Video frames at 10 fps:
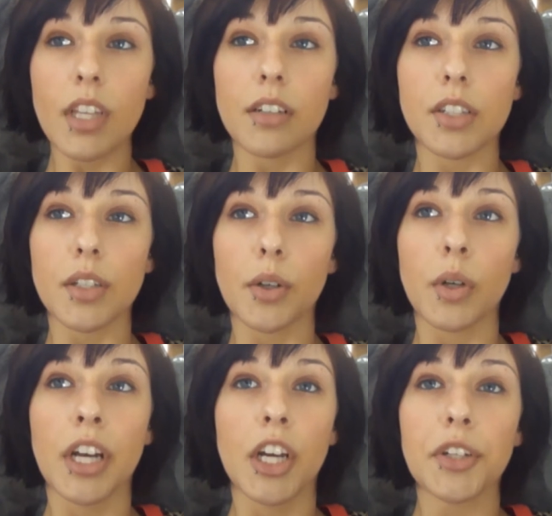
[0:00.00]

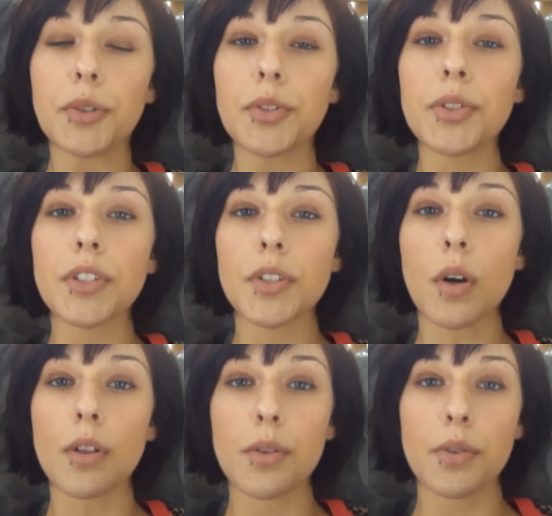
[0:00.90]
So you do this
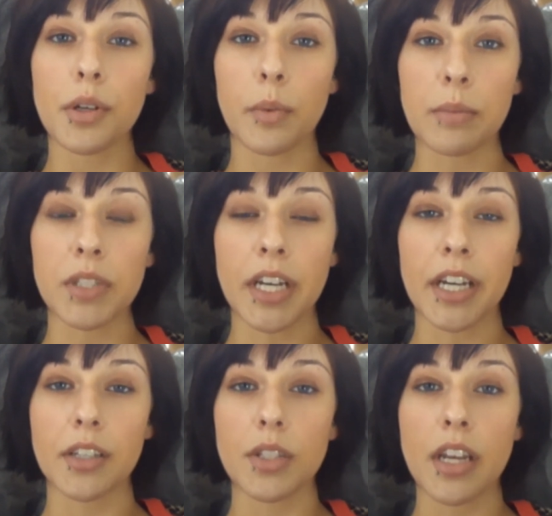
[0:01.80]
all through their
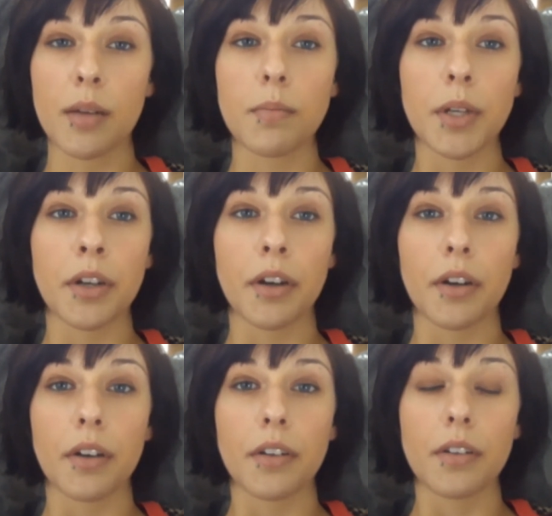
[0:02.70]
website. You set up
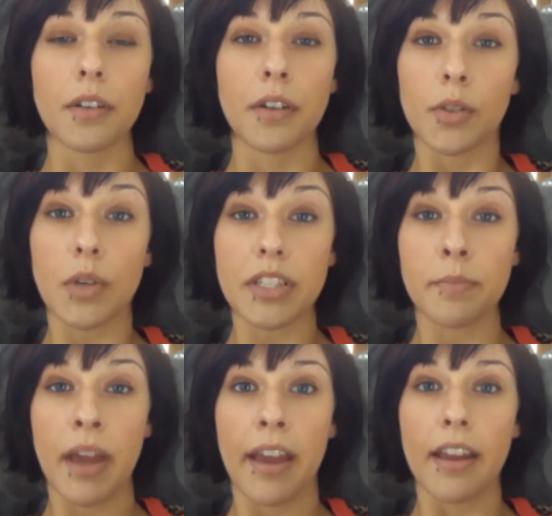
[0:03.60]
your
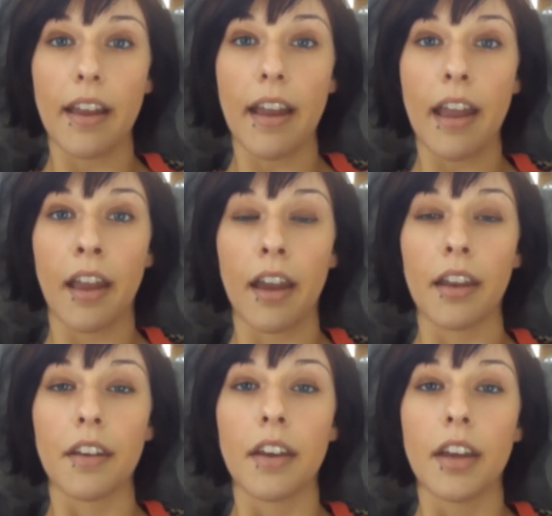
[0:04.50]
resume
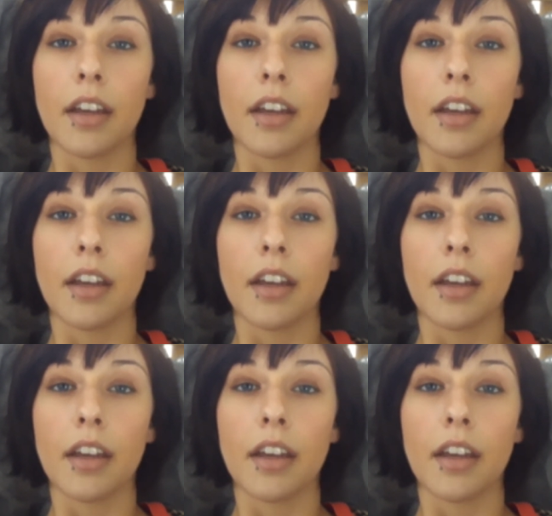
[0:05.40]
and